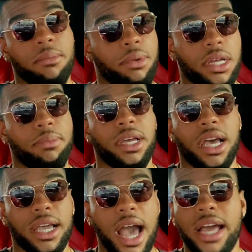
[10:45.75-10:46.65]
but a
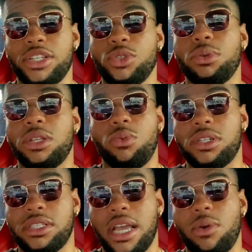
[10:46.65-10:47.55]
guy that you really want to
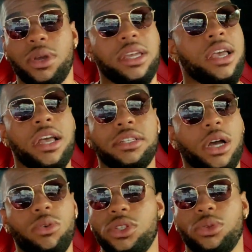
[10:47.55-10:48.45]
stay with.
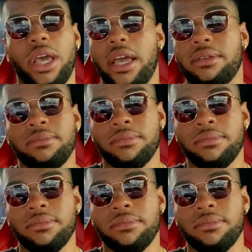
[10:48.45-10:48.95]
Don't do that.